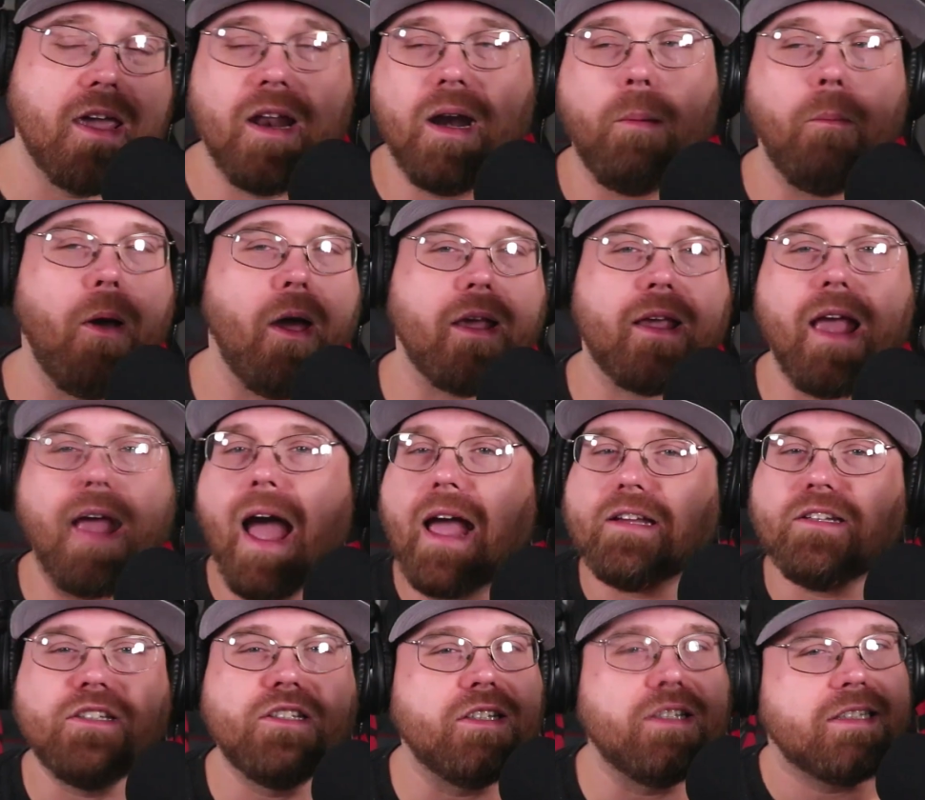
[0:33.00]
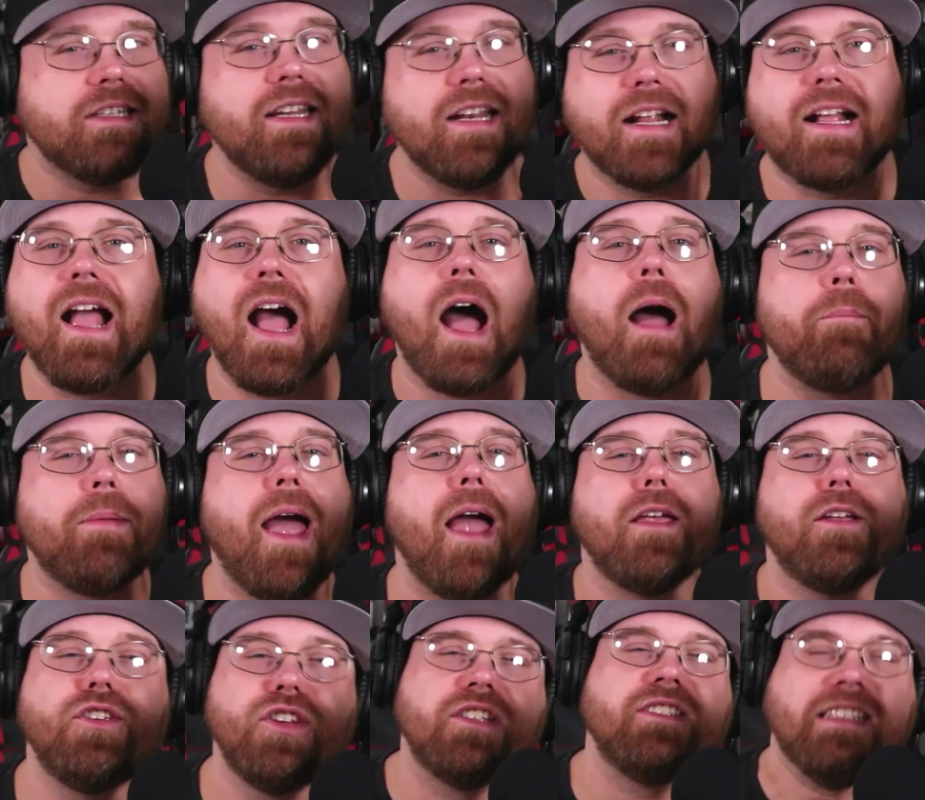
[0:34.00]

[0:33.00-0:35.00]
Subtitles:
and I'm like, guys, you just need to calm down. You just